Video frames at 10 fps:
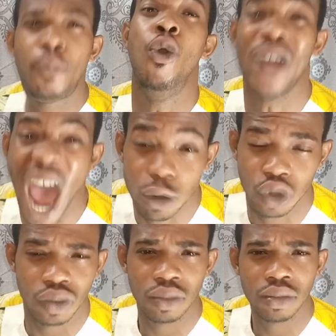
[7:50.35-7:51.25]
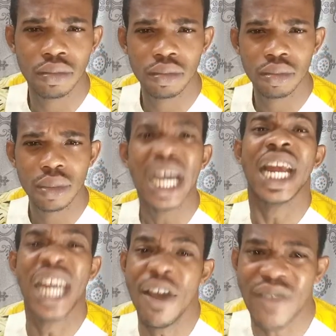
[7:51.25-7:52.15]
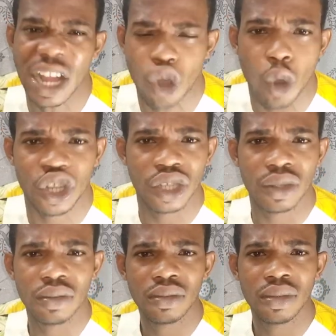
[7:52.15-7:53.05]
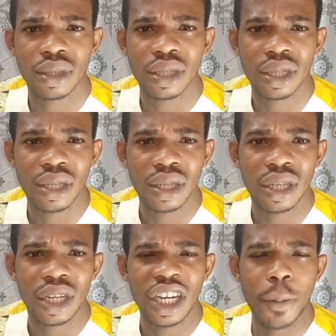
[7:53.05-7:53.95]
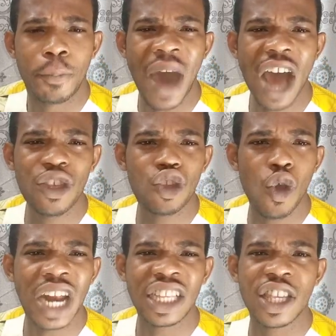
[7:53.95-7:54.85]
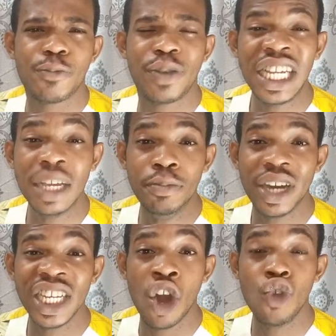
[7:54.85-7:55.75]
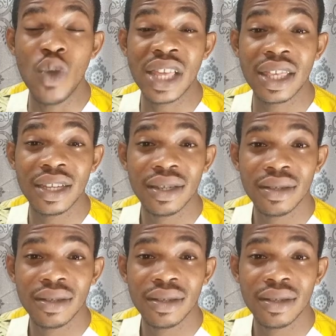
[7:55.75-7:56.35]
Pull out! Leave that church! The pastor that is preaching money always,